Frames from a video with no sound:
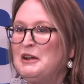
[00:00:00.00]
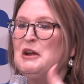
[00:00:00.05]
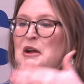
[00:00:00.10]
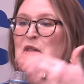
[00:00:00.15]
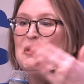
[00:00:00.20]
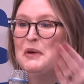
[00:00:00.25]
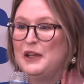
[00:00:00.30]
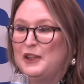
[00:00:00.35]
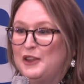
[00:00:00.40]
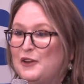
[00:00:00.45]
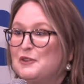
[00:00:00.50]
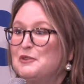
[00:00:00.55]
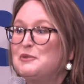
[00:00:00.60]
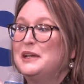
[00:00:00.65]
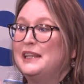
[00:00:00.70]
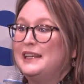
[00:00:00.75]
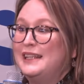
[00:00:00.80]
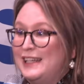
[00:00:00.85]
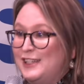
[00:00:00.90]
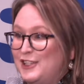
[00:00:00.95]

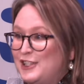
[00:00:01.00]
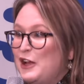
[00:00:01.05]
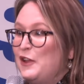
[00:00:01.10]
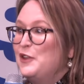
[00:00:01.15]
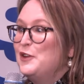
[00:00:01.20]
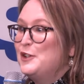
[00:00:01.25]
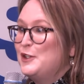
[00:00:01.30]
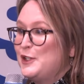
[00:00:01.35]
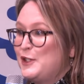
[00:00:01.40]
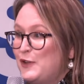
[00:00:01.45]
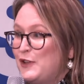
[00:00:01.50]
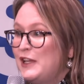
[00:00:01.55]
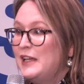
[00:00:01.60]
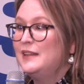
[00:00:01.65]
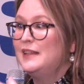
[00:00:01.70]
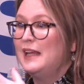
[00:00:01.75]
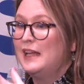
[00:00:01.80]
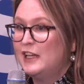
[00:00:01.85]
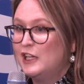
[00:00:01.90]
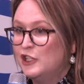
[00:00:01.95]
with each other so that
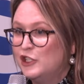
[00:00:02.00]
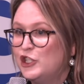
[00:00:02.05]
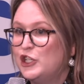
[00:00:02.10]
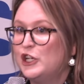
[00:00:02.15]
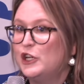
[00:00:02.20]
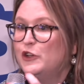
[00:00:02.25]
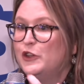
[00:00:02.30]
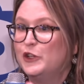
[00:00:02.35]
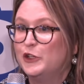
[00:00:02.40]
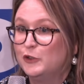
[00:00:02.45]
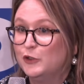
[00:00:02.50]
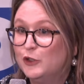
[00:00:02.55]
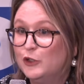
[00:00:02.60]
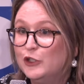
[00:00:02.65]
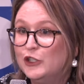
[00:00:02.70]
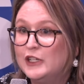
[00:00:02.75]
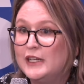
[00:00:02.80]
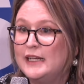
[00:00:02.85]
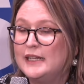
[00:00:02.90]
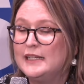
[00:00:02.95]
they can share their
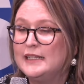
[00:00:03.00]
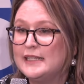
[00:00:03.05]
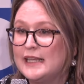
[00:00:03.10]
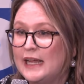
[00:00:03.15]
learnings